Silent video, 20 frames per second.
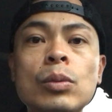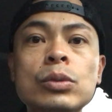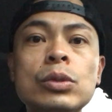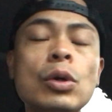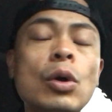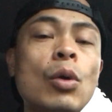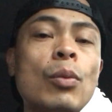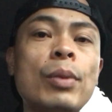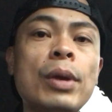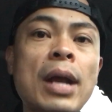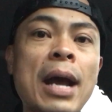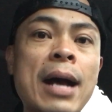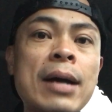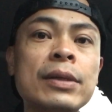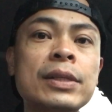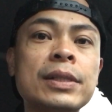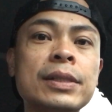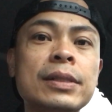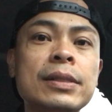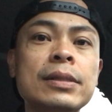to open
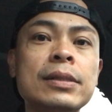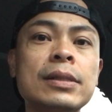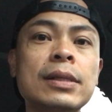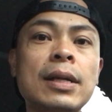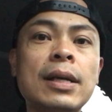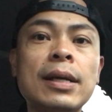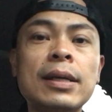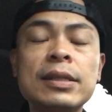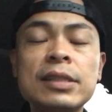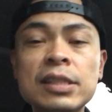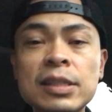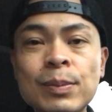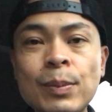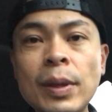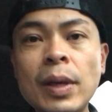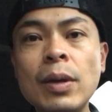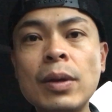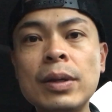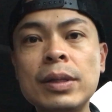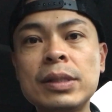houses and I
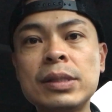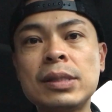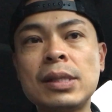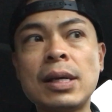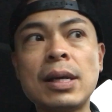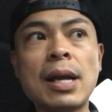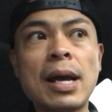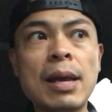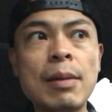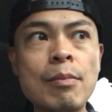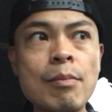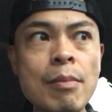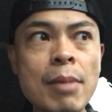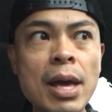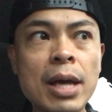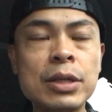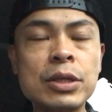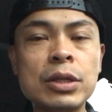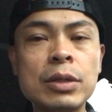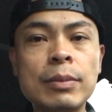experienced it. I
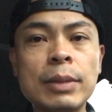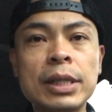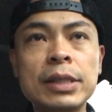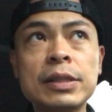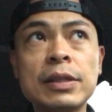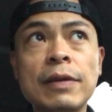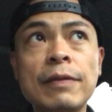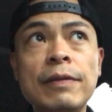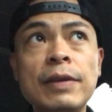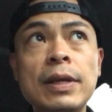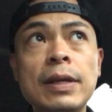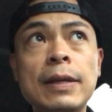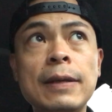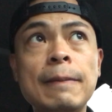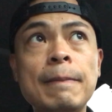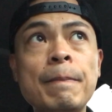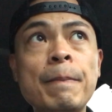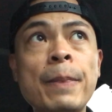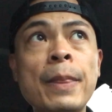imagined myself in it.